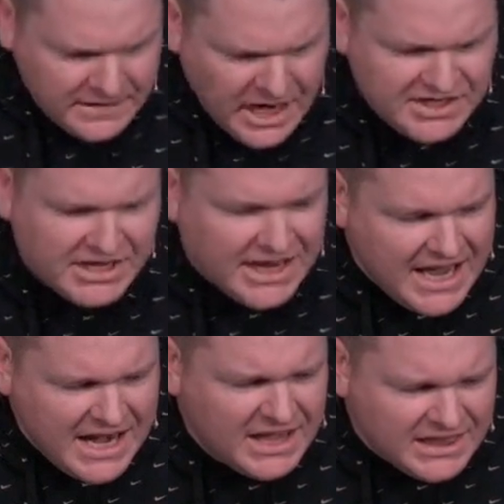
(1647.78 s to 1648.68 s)
Touching
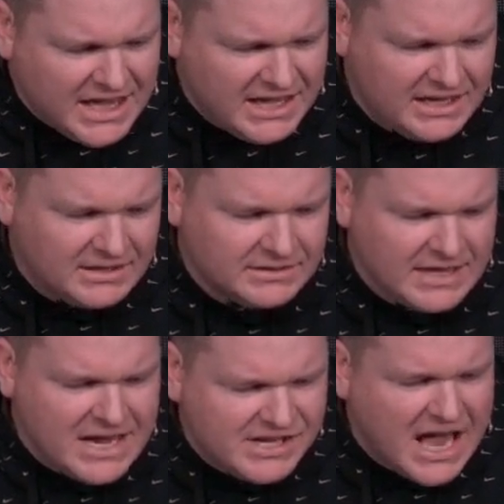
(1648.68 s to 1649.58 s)
anything
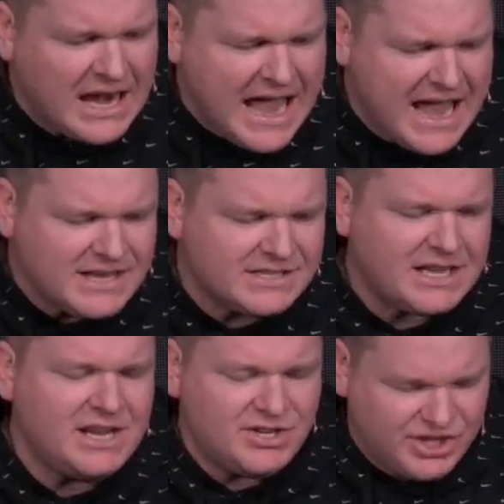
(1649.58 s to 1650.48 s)
they shall
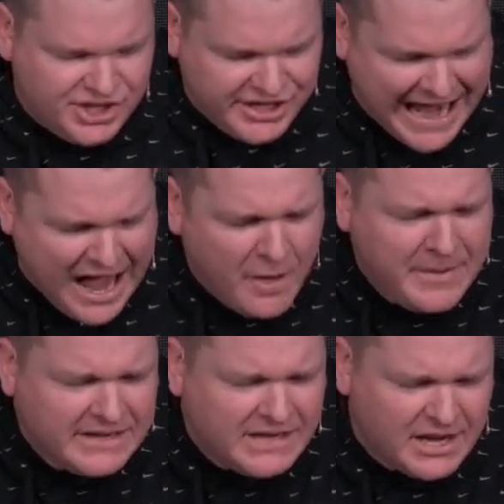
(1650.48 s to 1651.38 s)
ask, it shall
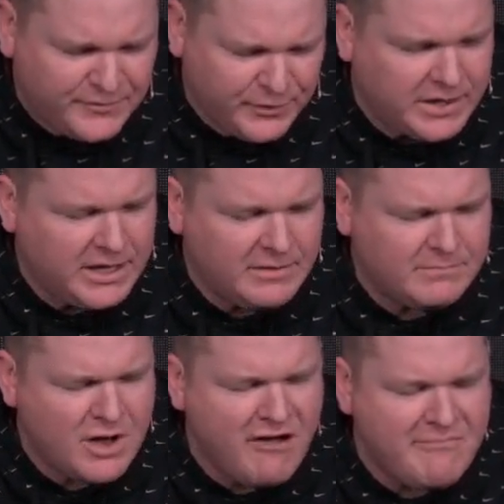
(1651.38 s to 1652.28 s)
be done for
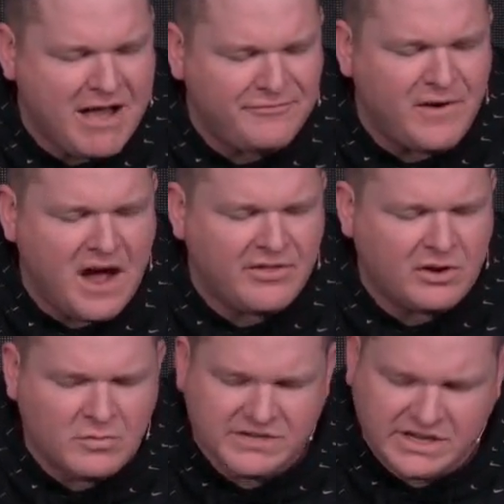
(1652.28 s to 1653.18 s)
them of my
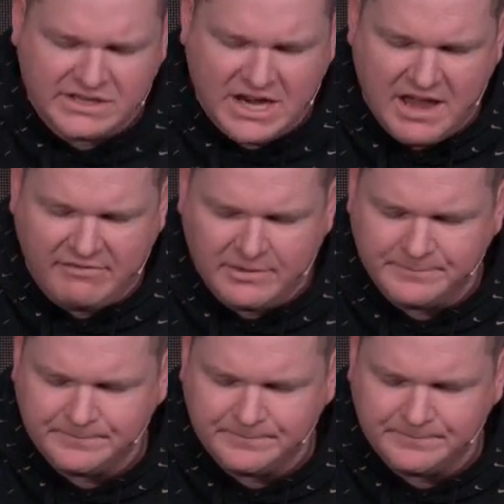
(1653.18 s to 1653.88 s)
Father which is in heaven.